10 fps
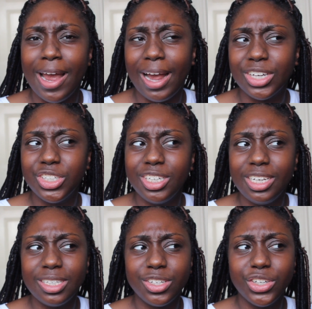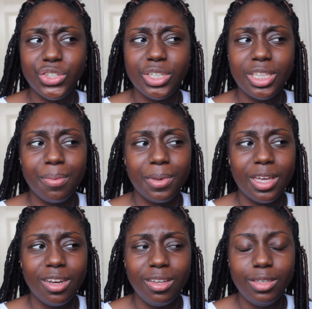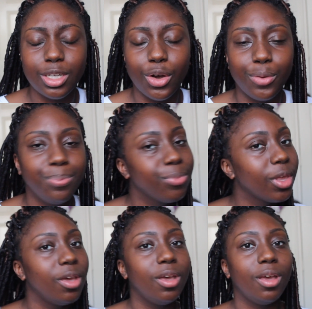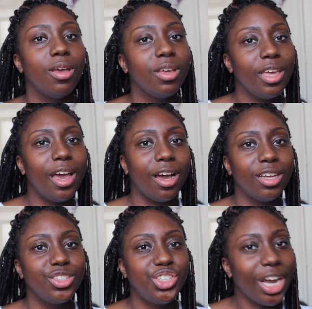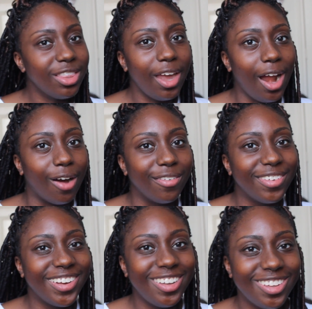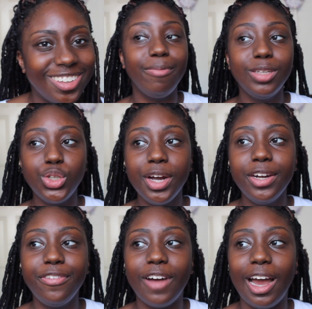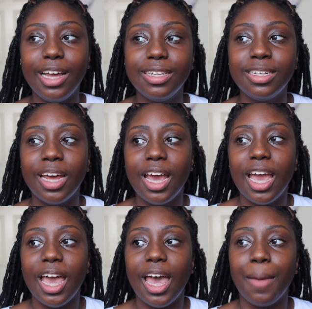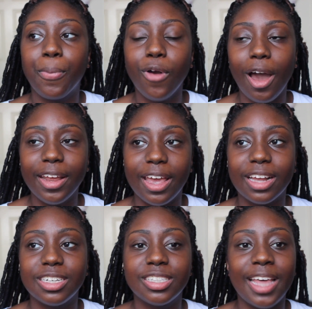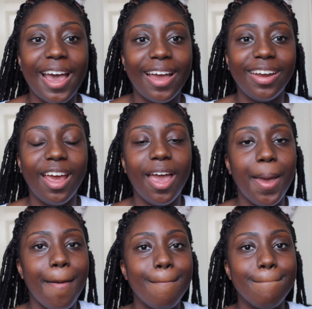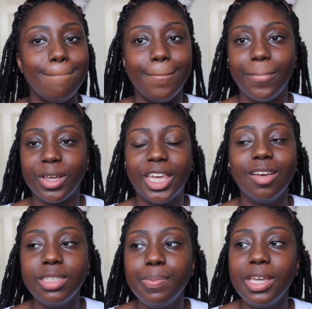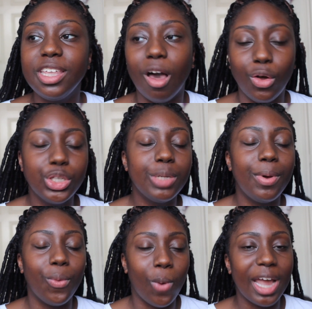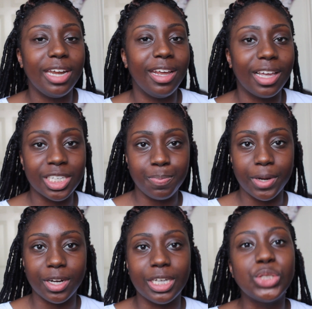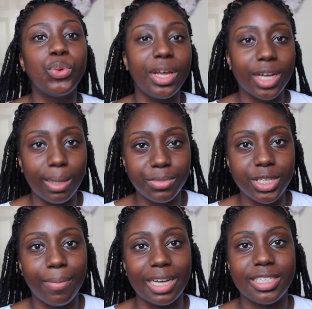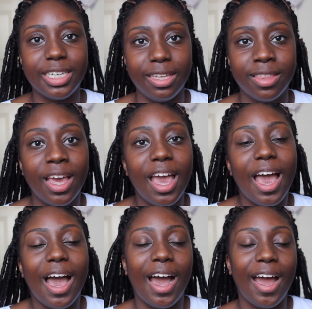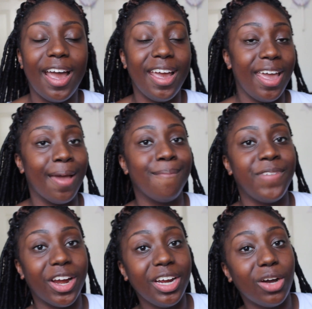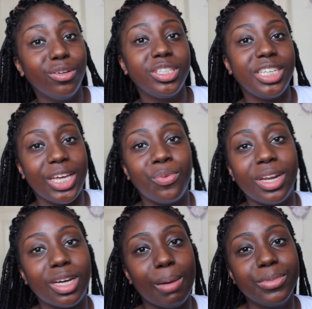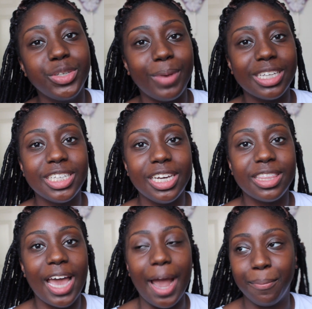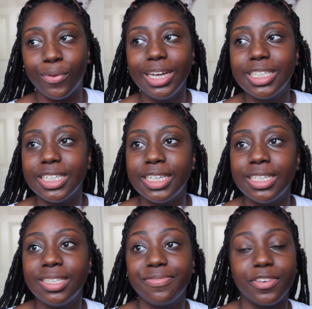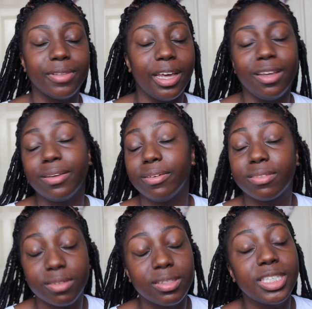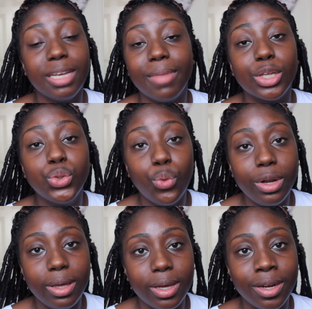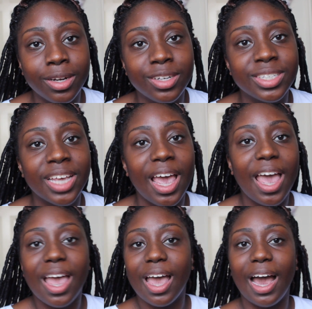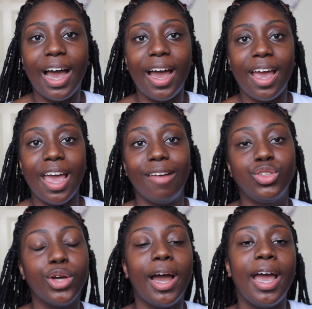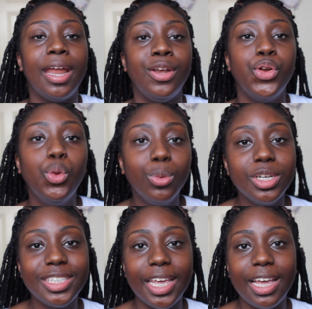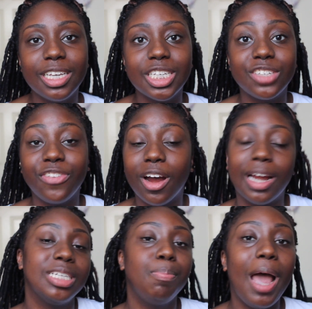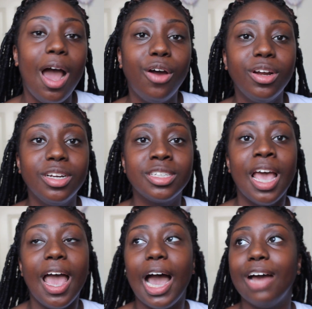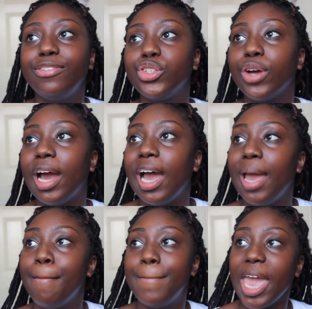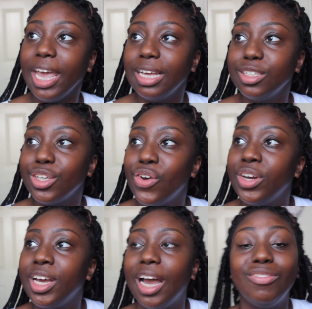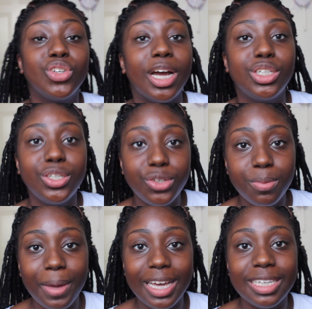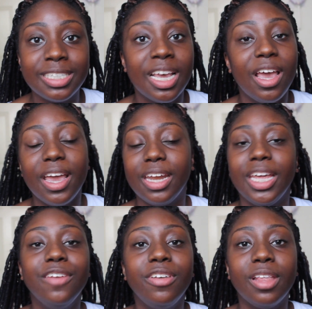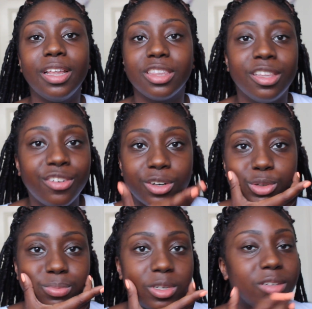I actually needed surgery in the beginning. So yeah, check that out. I've been trying to find a product that gives me the ultimate whitening experience when it comes to my teeth. I am very OCD when it comes to my teeth. I have braces for seemed like 20 years. I have tried numerous things as far as powders. I've tried baking soda, I've tried toothpaste, and even the little